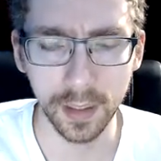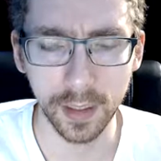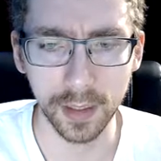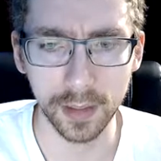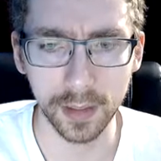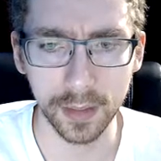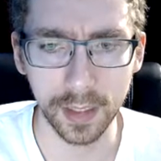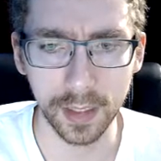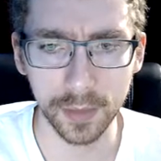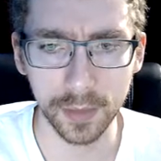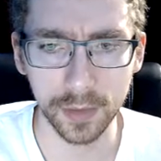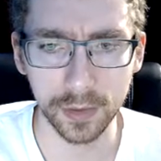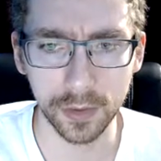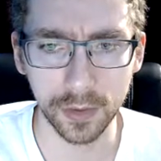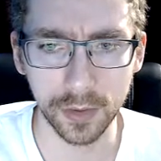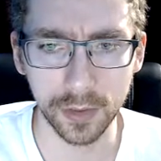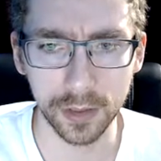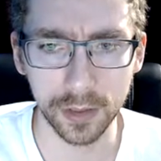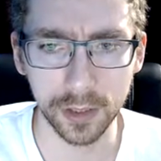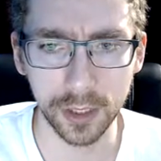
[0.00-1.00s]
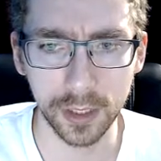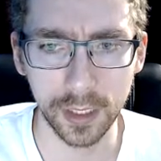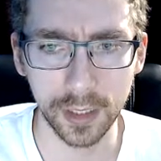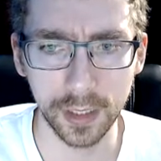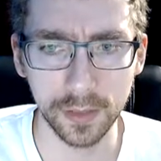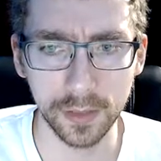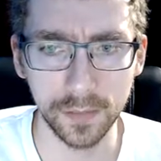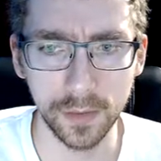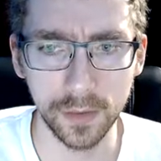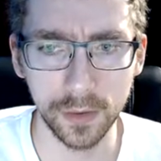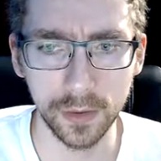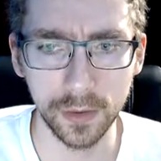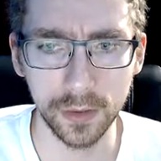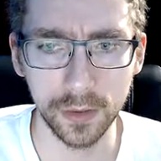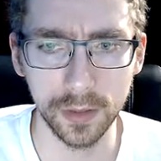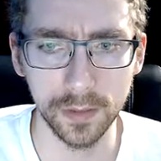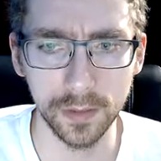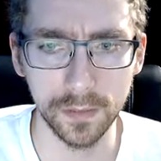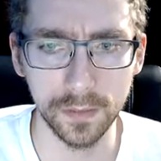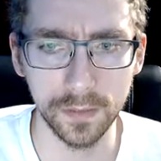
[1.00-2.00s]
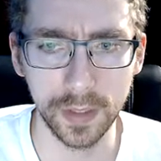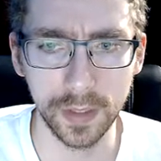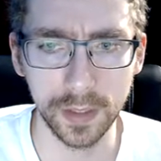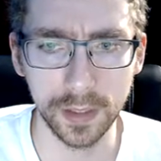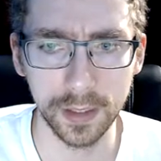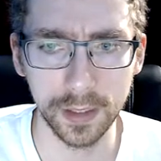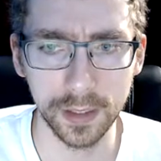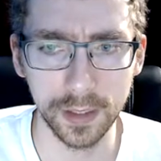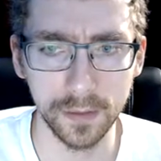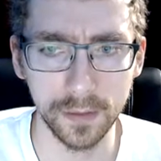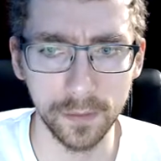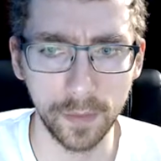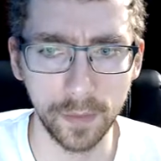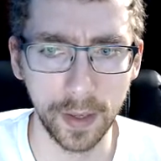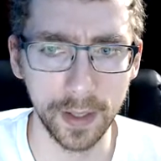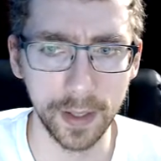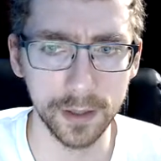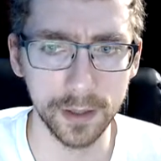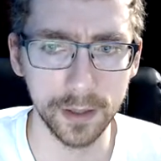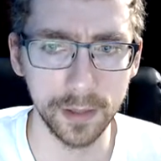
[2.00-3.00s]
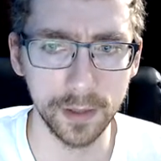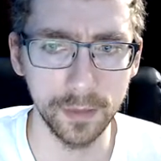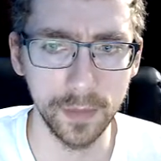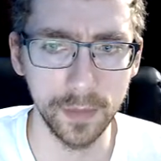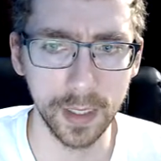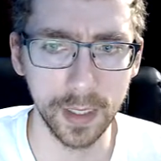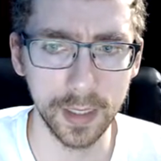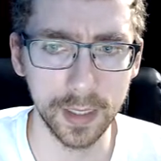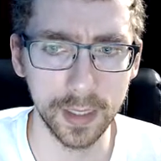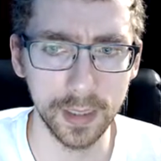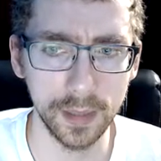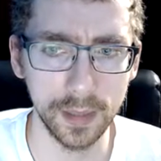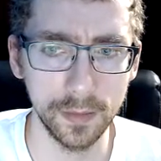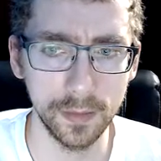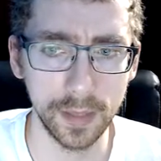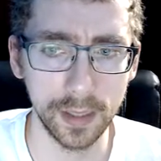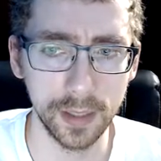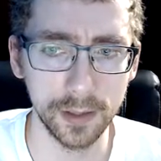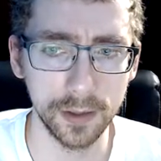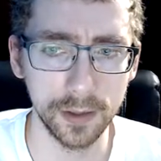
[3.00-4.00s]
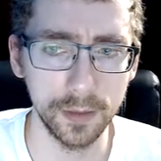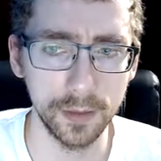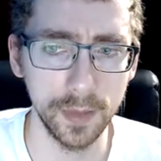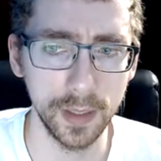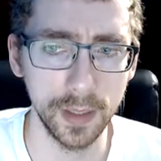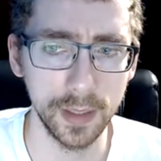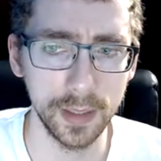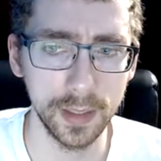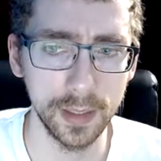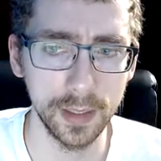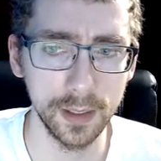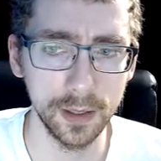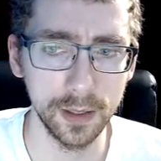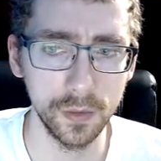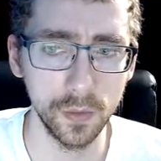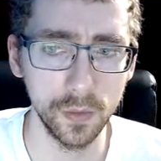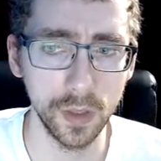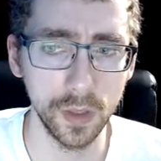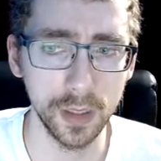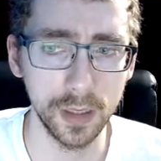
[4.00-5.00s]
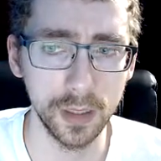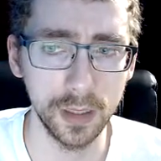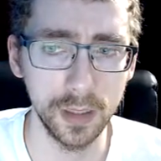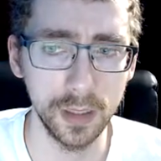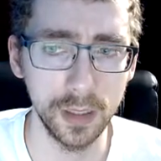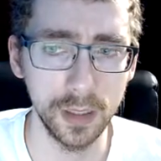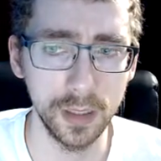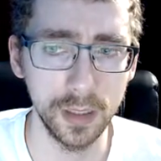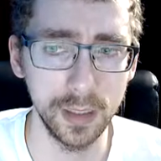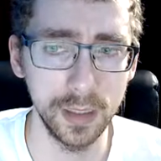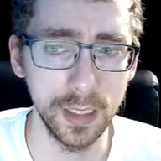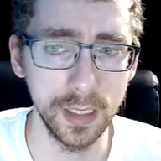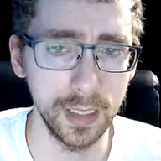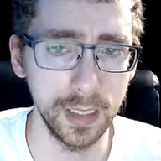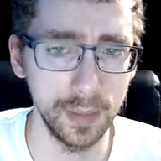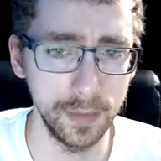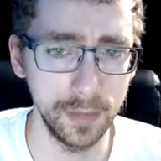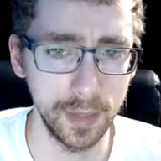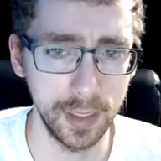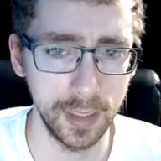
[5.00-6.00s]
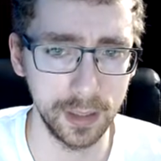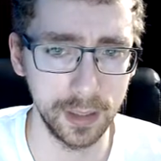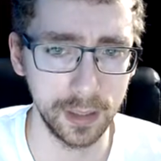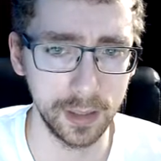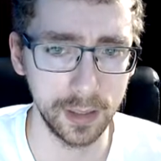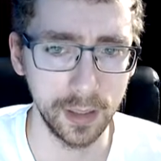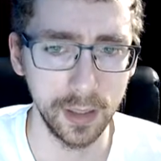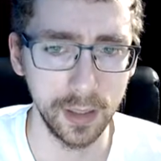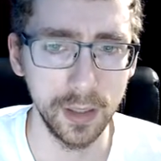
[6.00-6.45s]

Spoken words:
Camera cross-checked photos of faces of passers-by against wanted database.